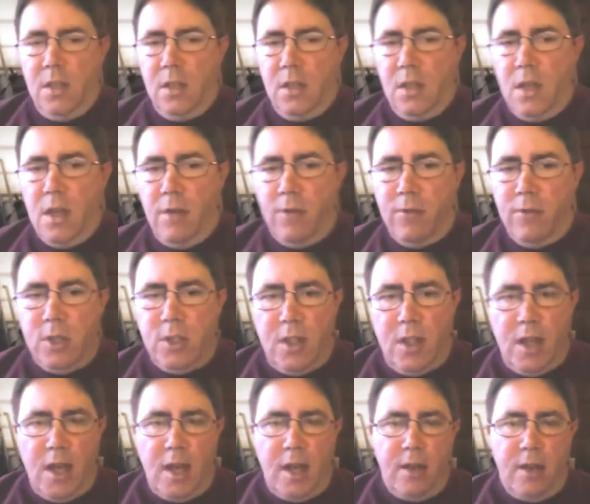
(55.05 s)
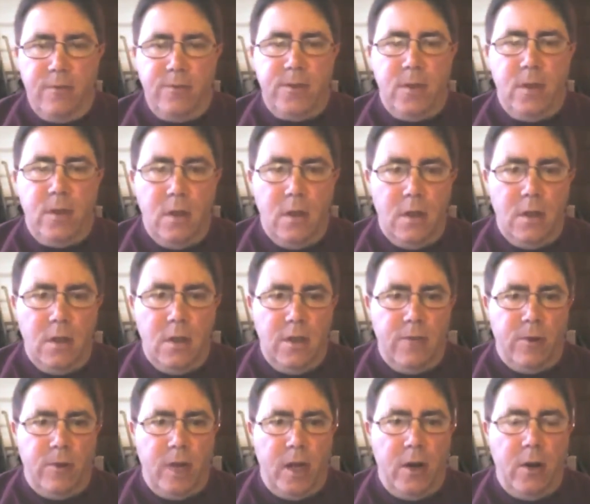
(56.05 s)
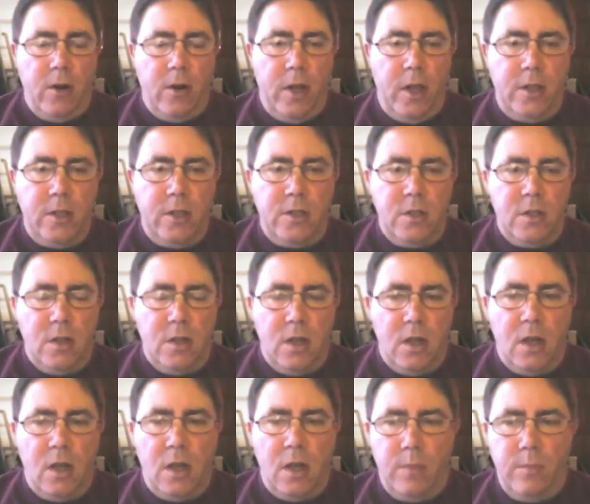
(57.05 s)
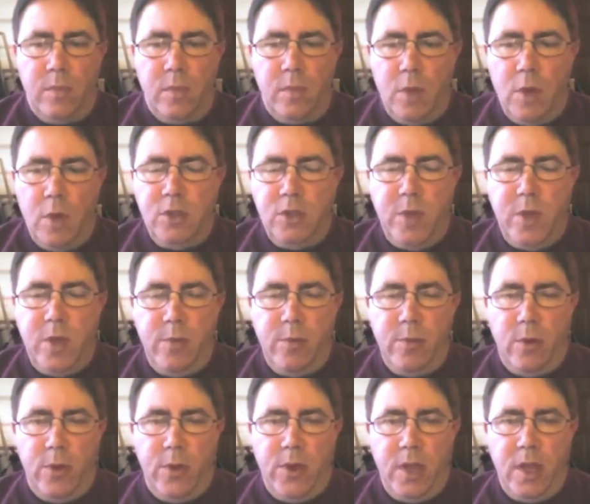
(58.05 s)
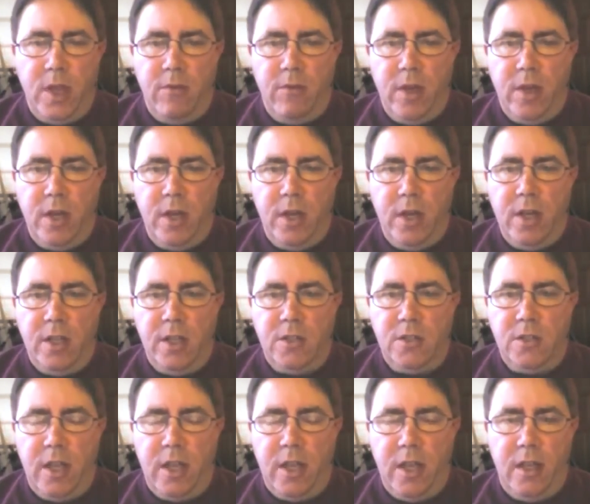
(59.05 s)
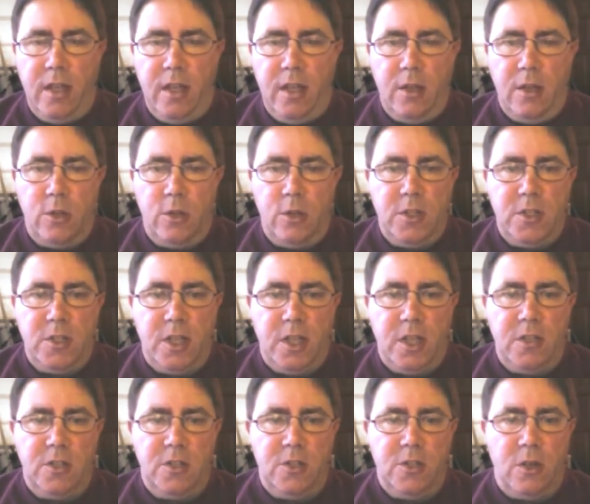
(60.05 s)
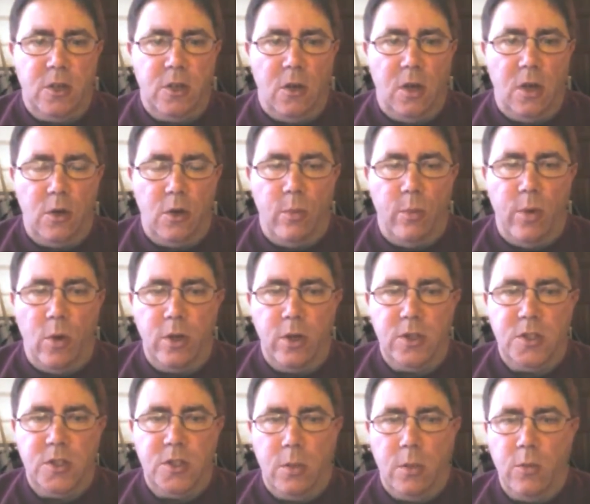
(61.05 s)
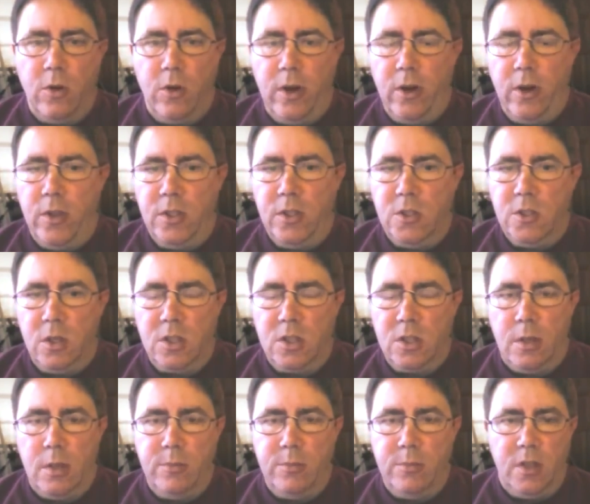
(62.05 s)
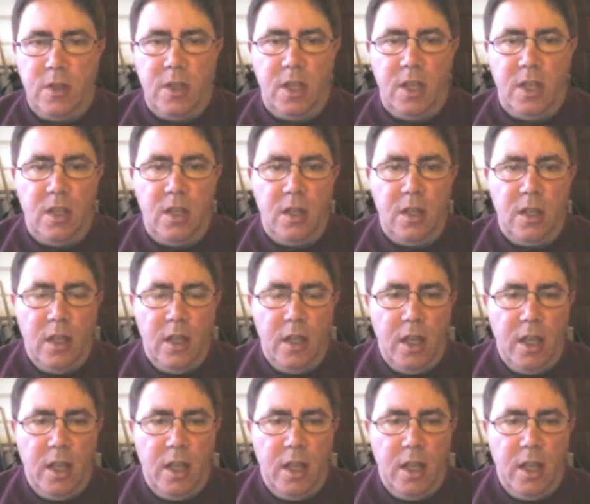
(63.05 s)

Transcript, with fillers: It covers a lot of different areas. Most people think of it as a little sensor on a little board somewhere that's hooked up to the